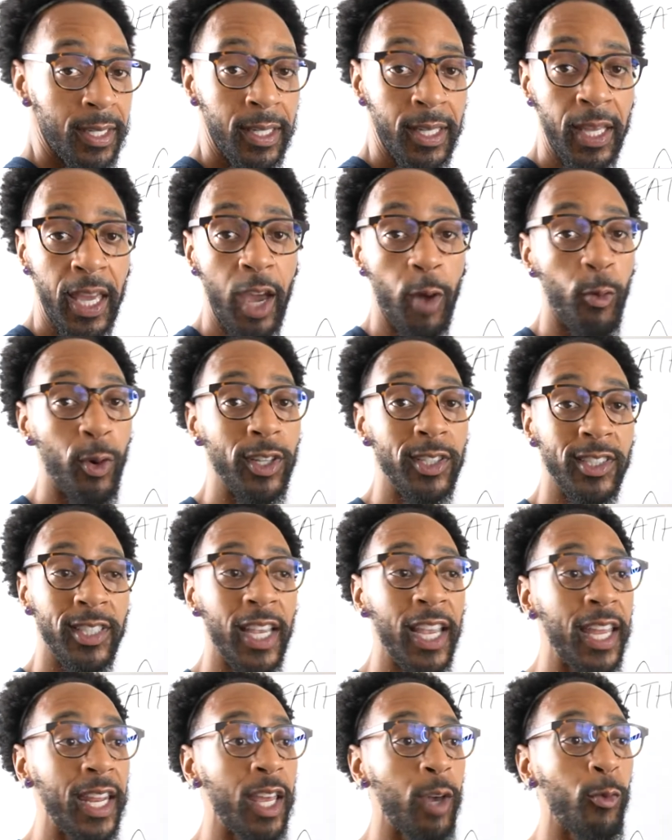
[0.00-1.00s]
And we're
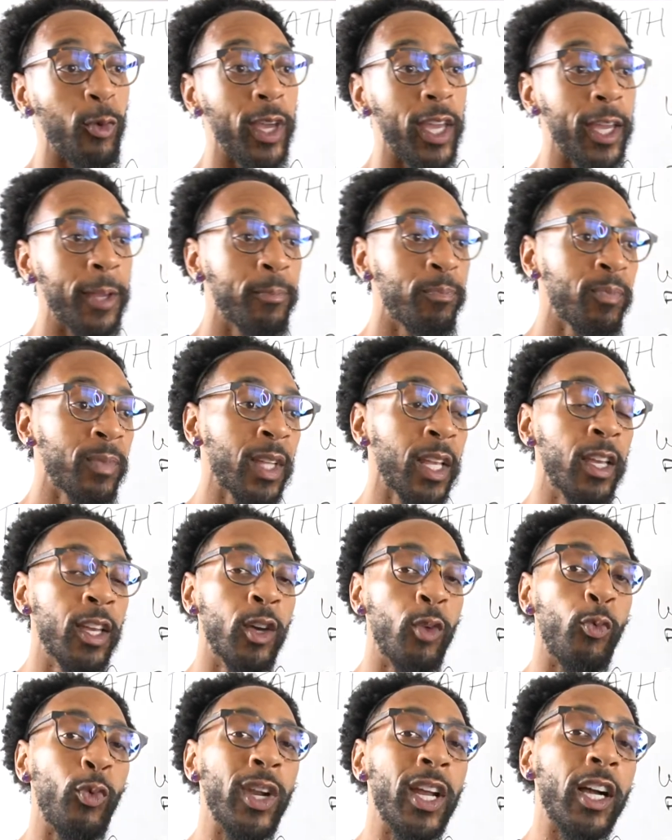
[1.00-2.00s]
seeing it with
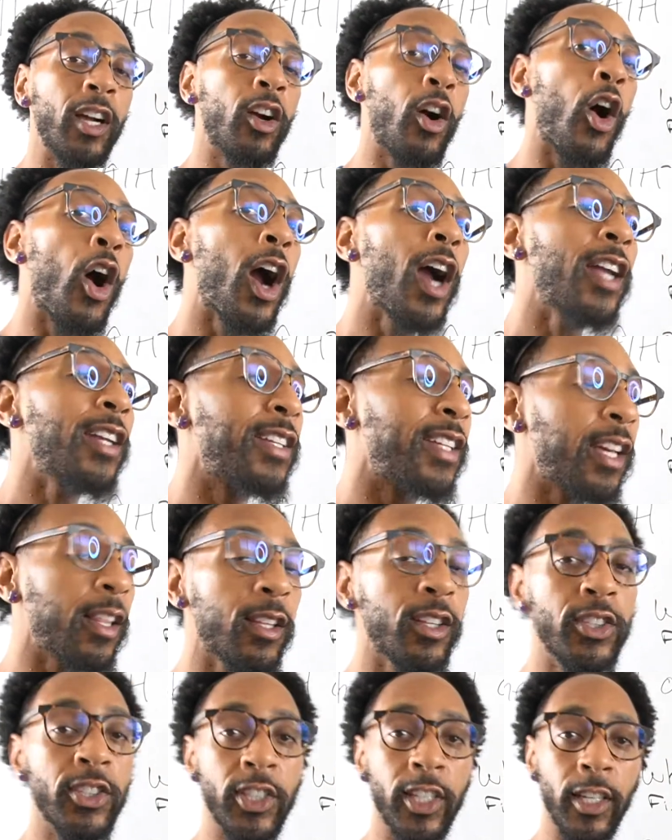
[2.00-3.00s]
when a car
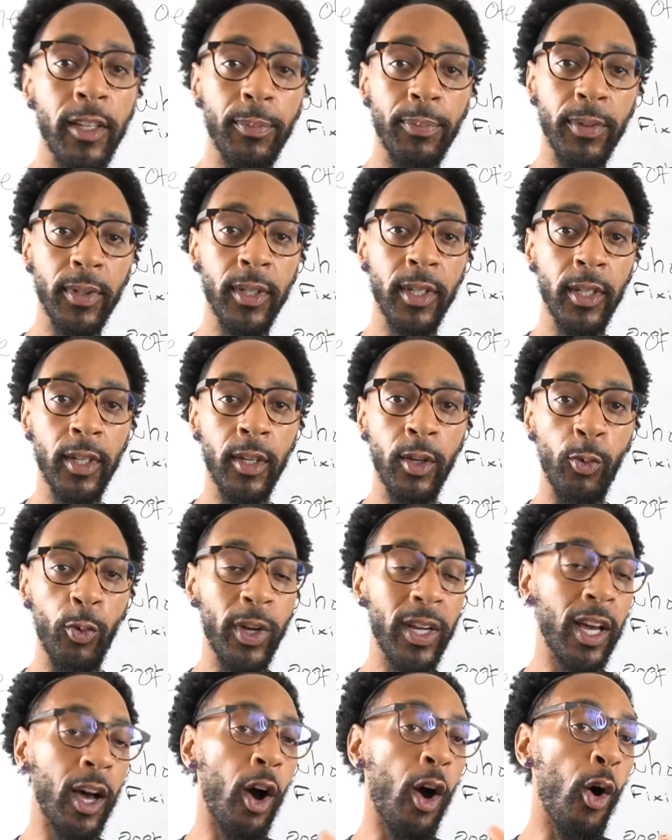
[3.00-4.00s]
dealership, when
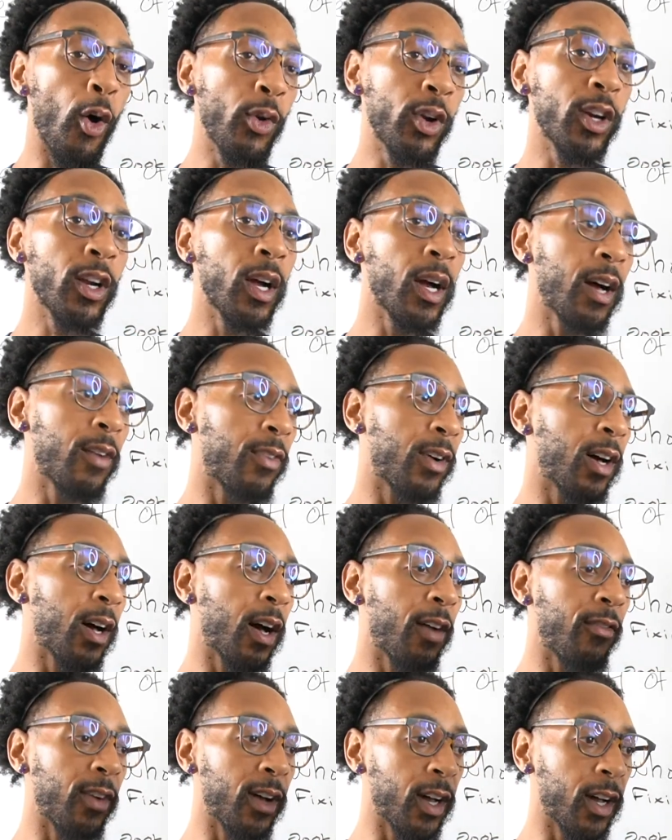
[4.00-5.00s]
an owner
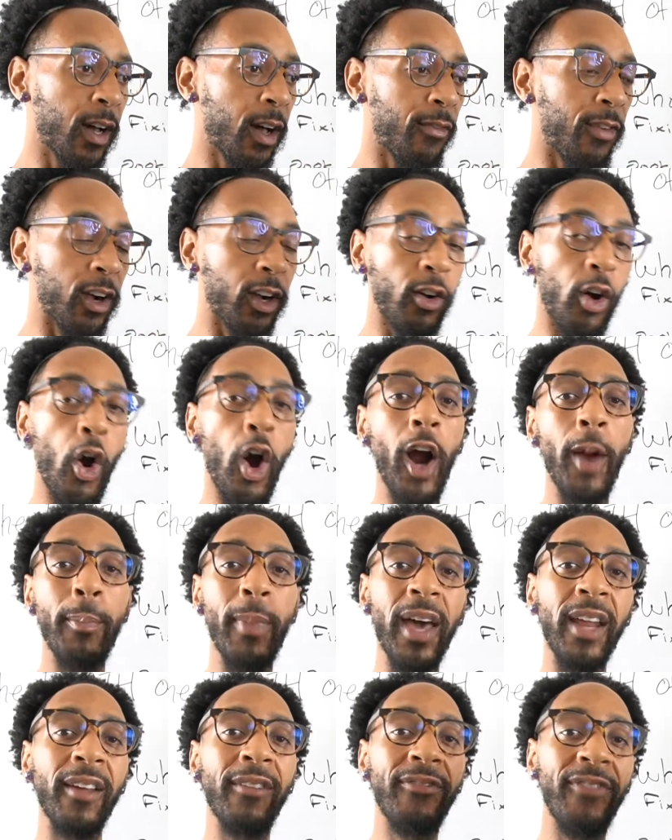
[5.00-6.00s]
of a car
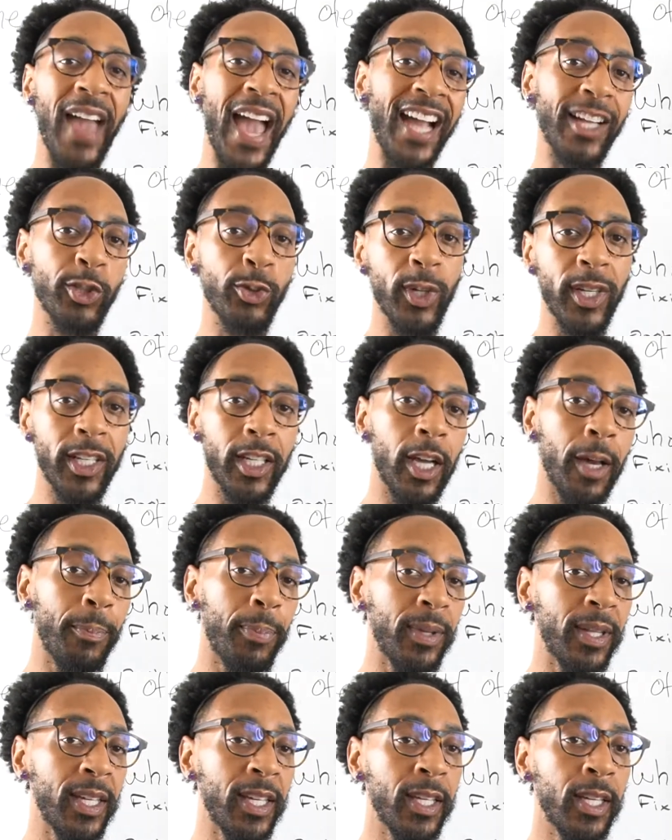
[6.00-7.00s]
manufacturing
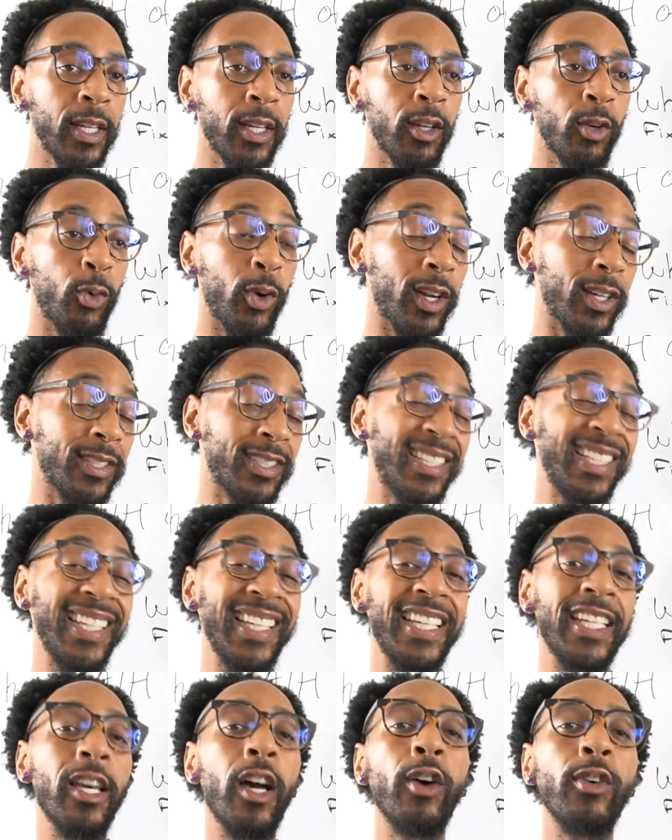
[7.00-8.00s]
company, where a
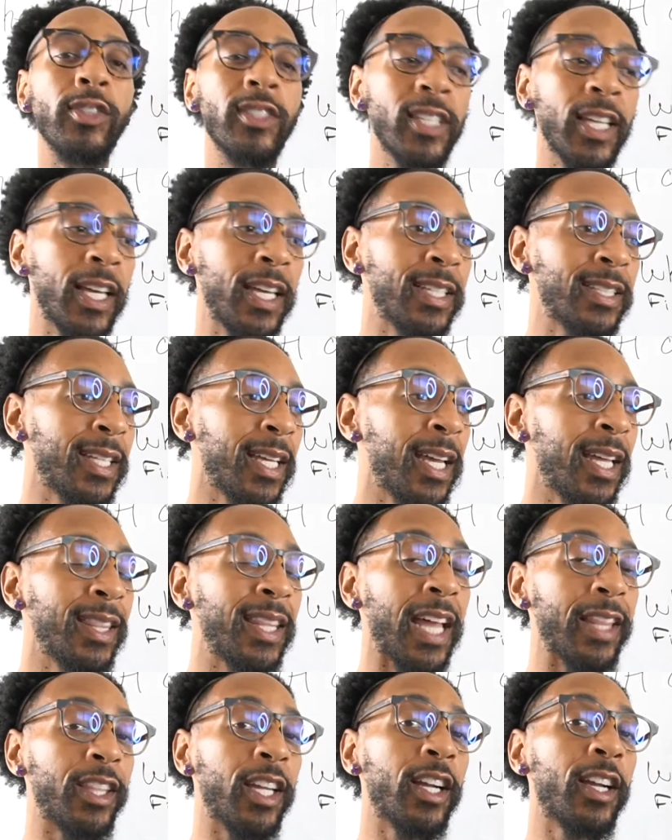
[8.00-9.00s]
CEO says
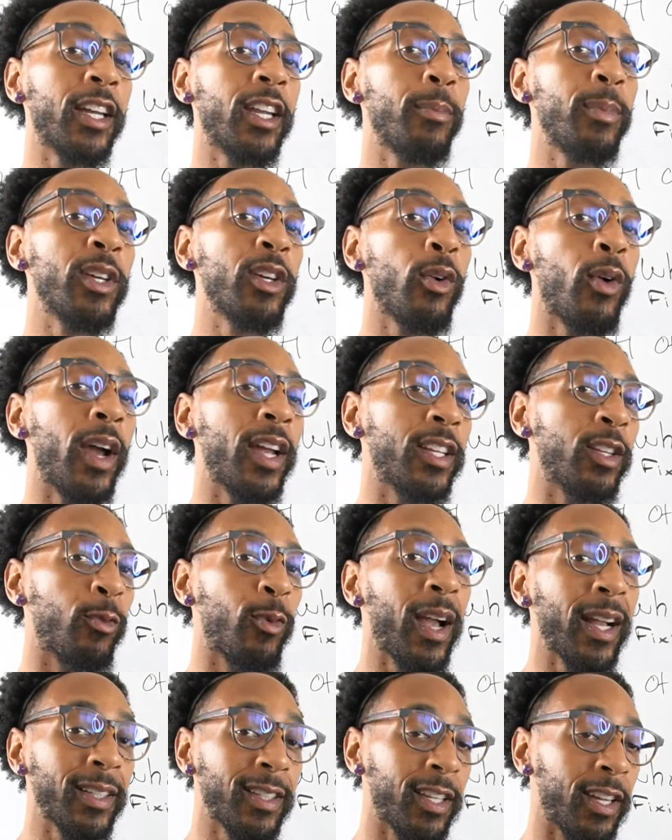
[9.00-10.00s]
that they're going to be going
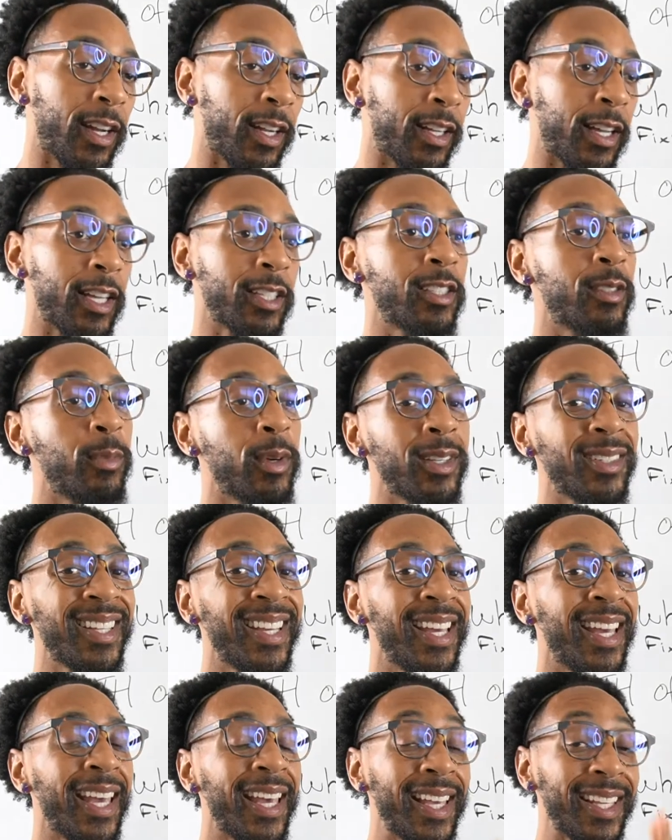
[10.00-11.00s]
direct to their customers,
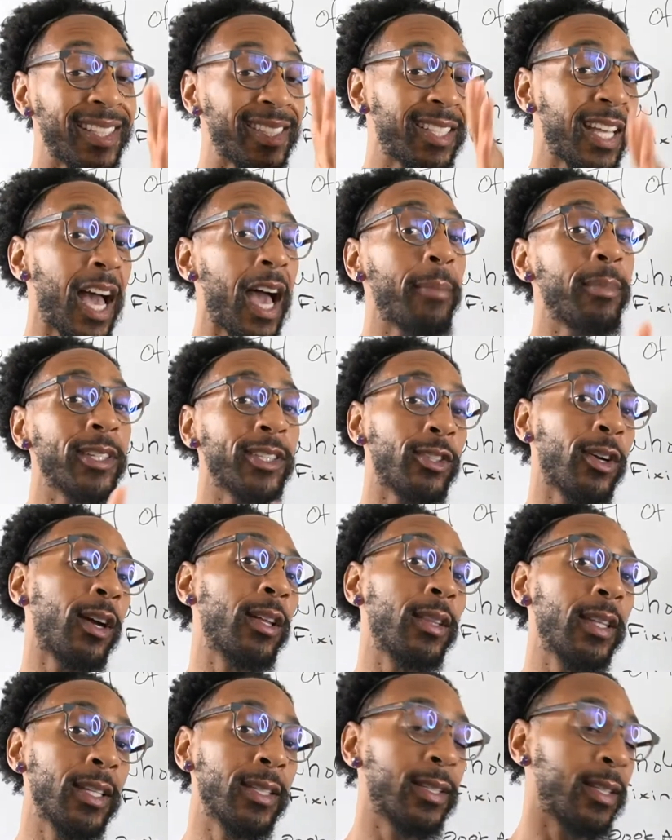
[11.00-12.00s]
it's time to start
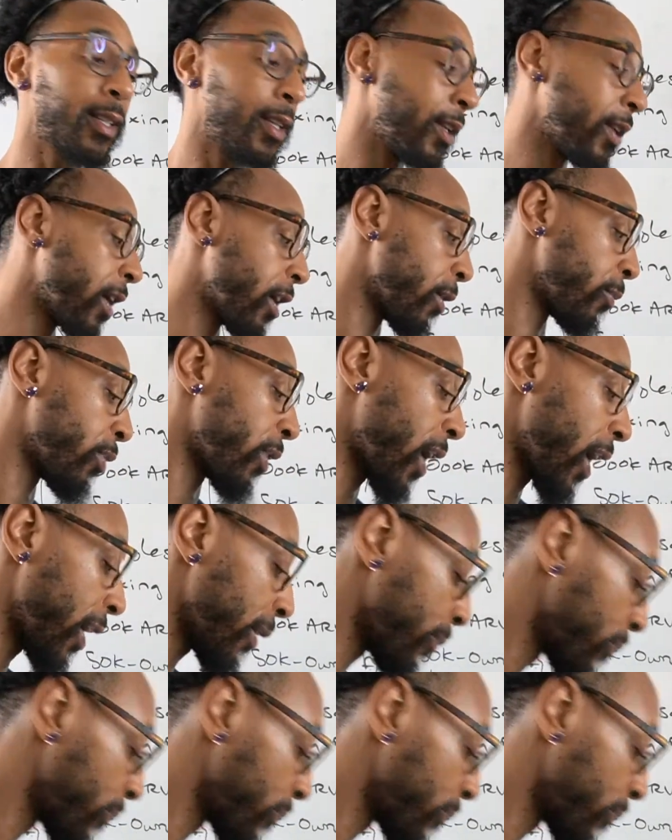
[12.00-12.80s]
listening up, right?